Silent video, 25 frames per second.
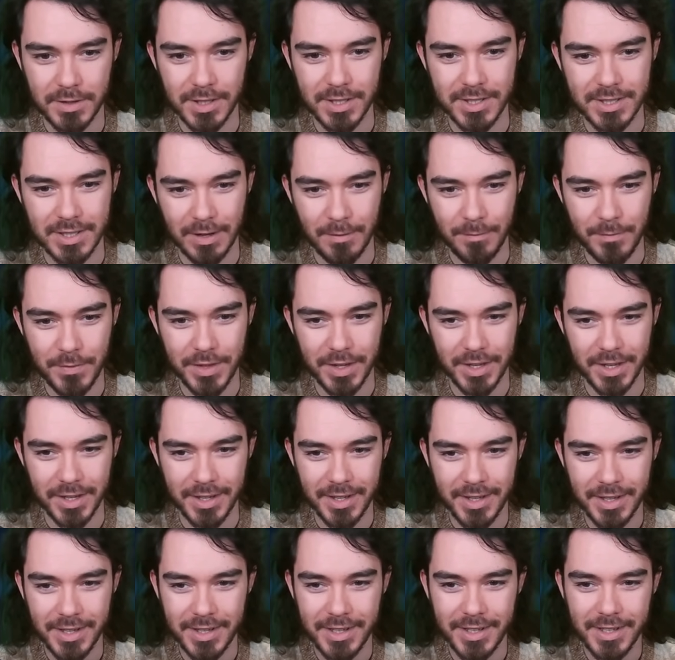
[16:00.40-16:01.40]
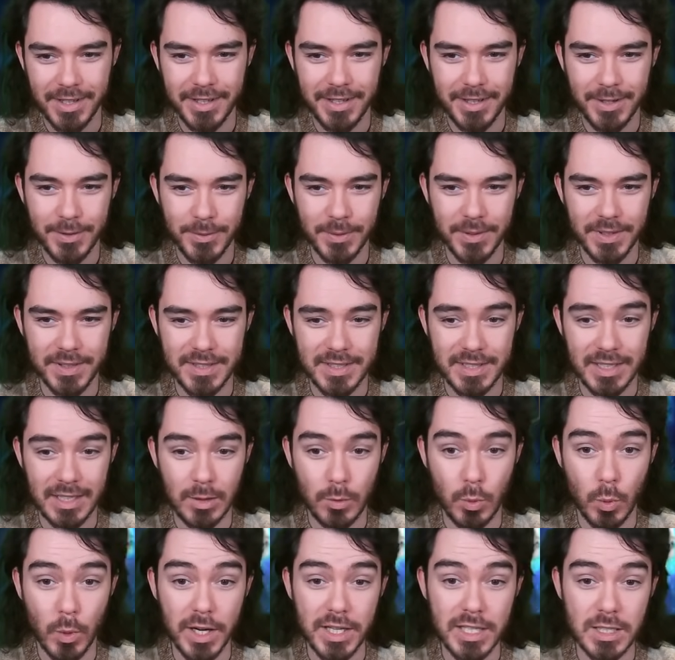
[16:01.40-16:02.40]
or something. We'll see.
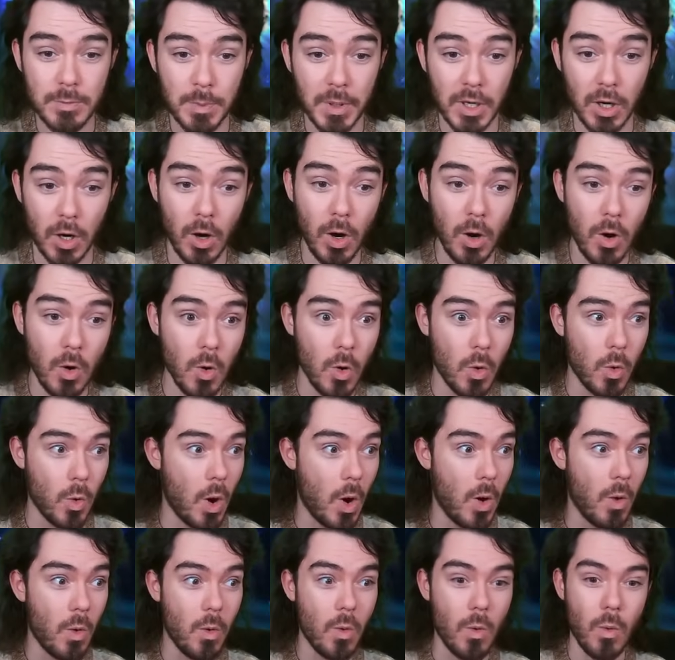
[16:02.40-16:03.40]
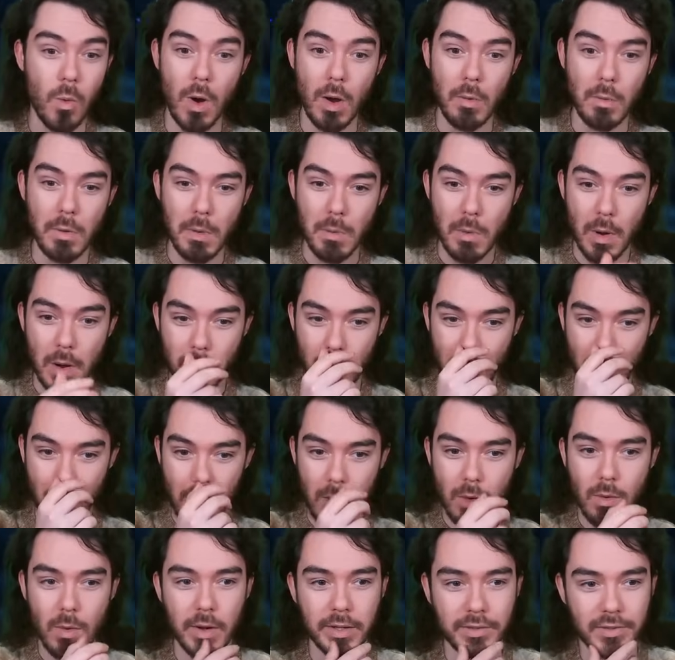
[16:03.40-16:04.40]
Whisper. Oh, oh, whoa, whoa, whoa,
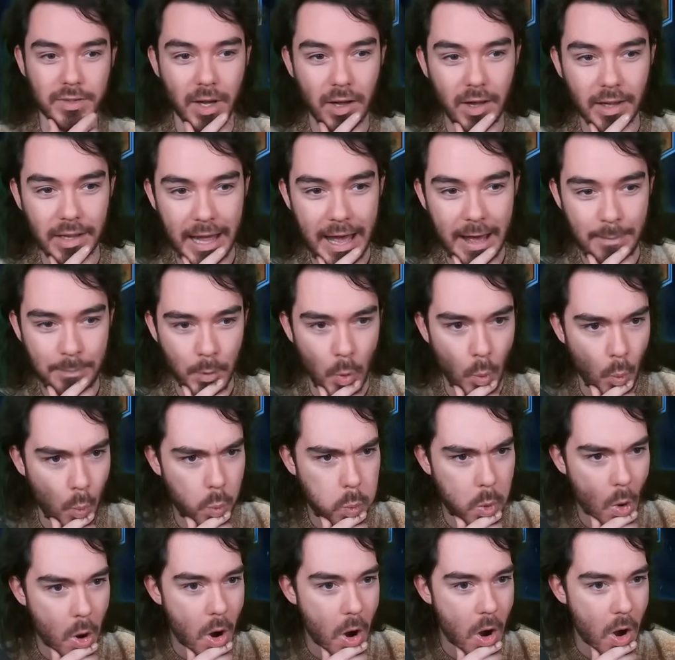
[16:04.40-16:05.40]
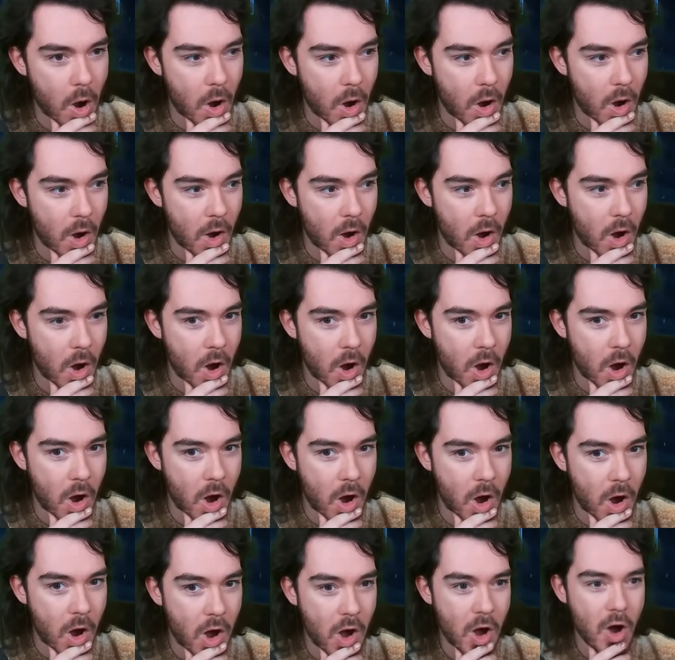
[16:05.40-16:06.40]
whoa. whoa! It's all happening.
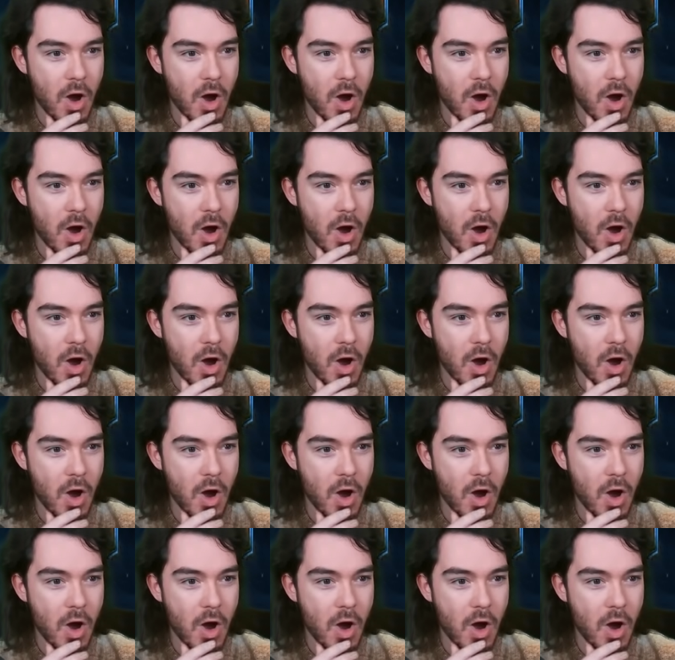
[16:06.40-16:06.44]
Whoa.